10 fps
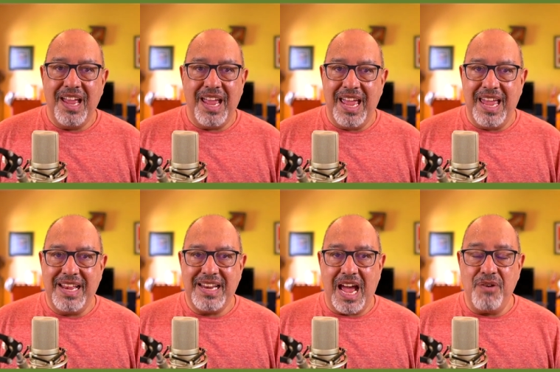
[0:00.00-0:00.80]

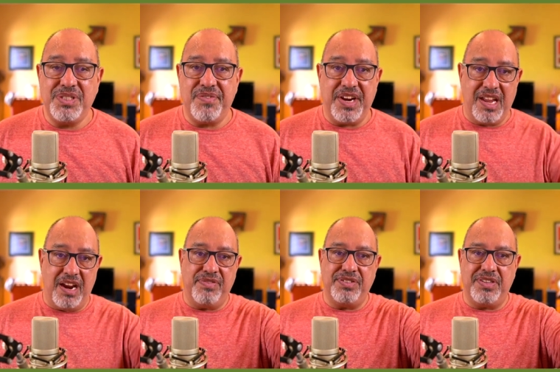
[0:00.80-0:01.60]
and I was very
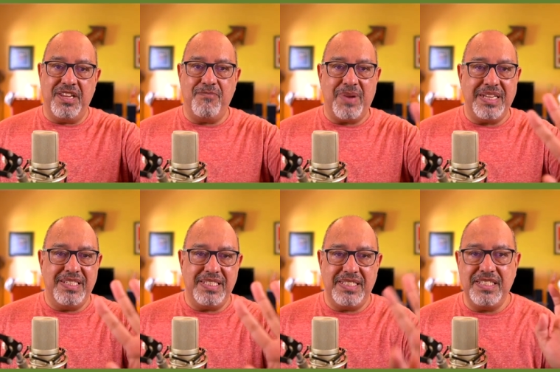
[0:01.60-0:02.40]
careful to keep my
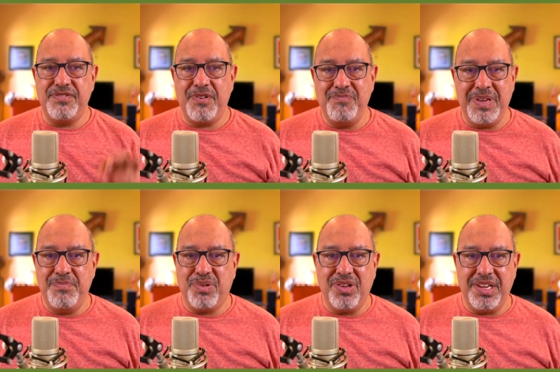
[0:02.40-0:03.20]
distance from
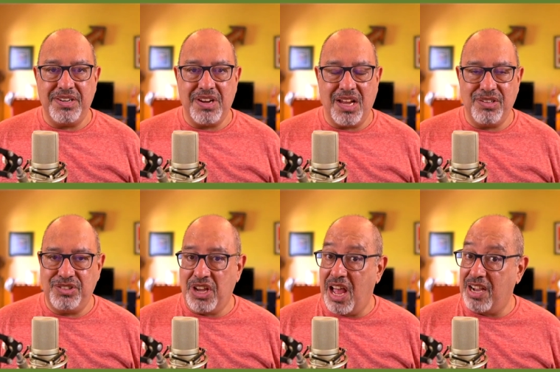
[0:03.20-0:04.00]
people and
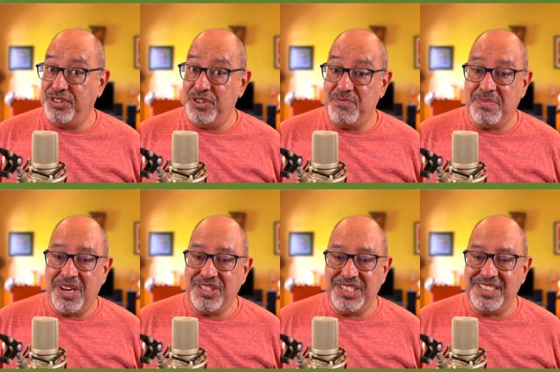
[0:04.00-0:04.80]
not talk too
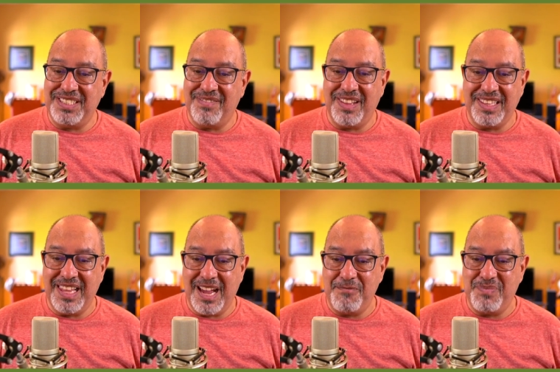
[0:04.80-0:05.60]
much and stuff like
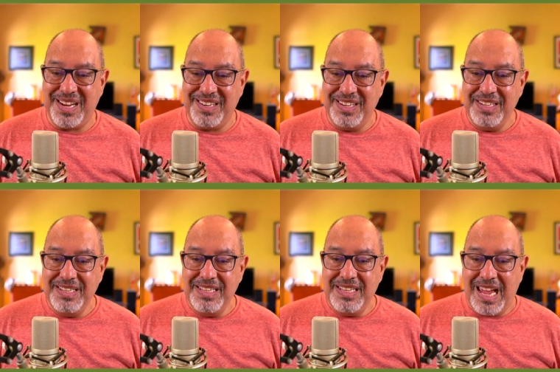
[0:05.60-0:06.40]
that. But
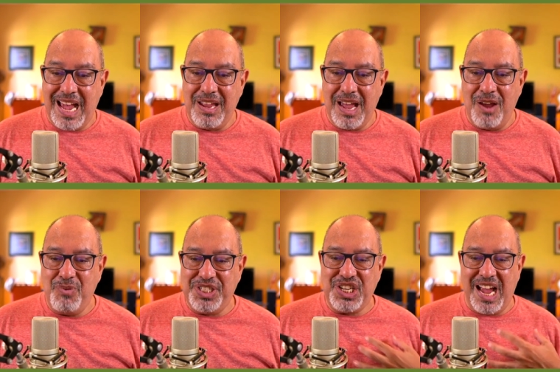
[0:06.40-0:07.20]
I I
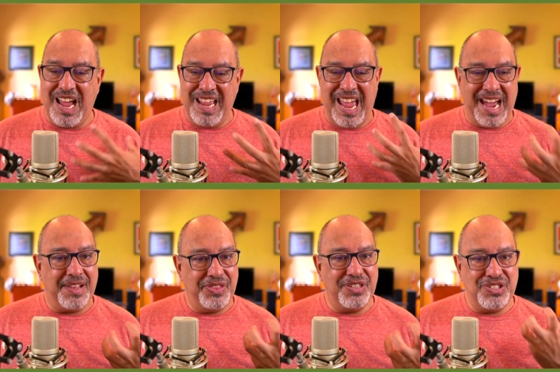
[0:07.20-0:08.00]
wish I
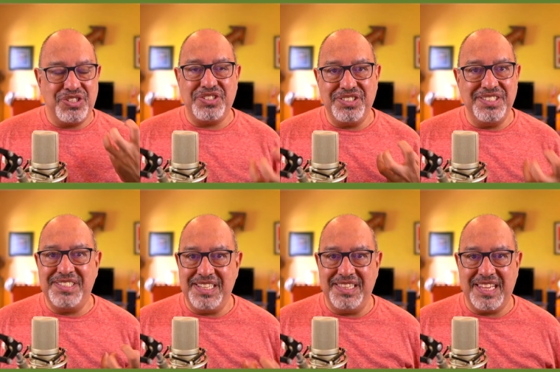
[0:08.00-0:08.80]
had the
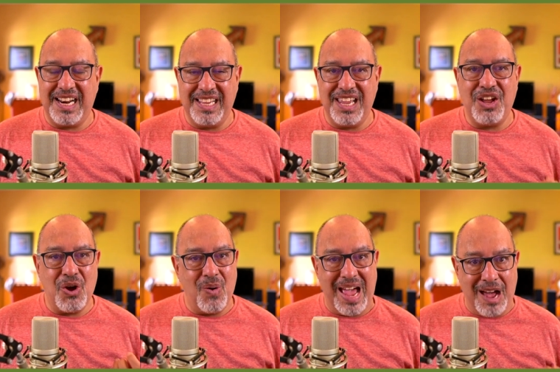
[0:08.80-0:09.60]
certainty that I can
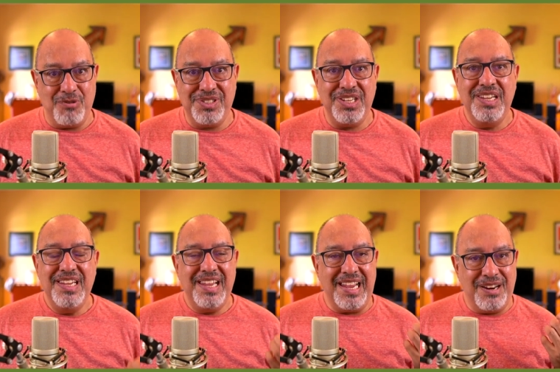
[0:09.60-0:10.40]
go out
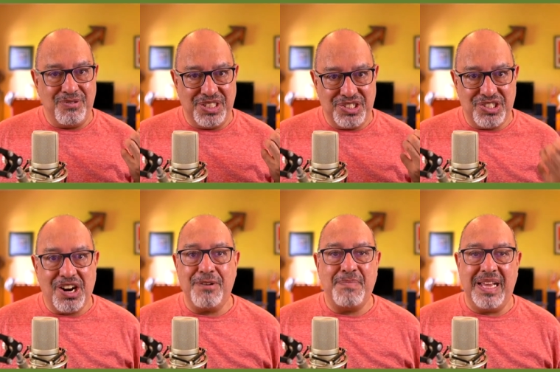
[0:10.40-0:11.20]
and
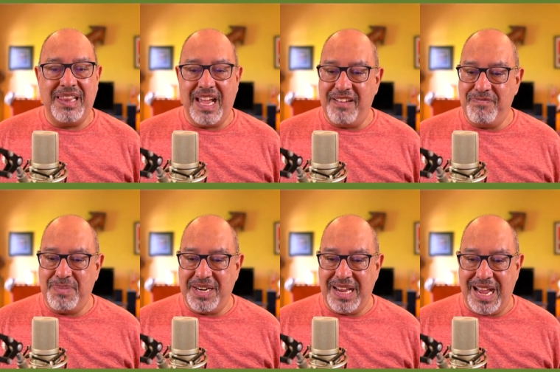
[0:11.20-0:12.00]
restart my life,
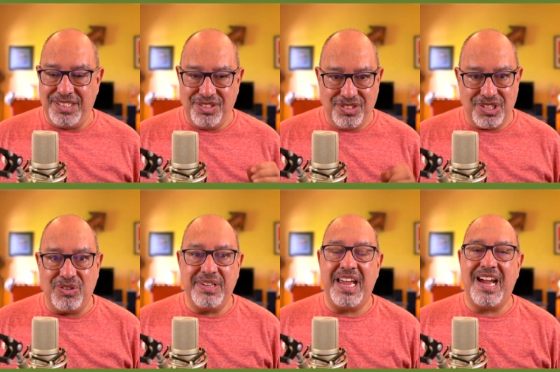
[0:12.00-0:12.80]
but I
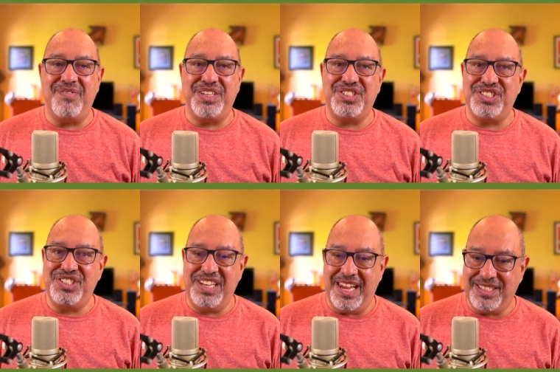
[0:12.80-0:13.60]
don't have it
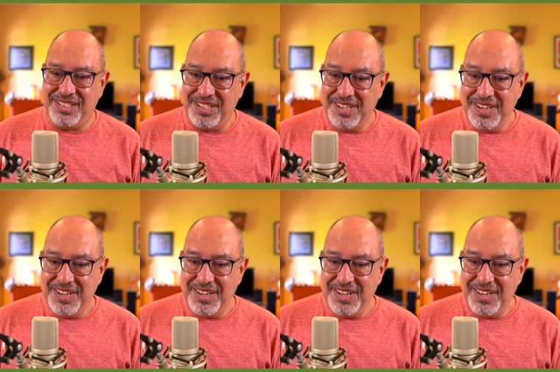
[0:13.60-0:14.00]
just yet.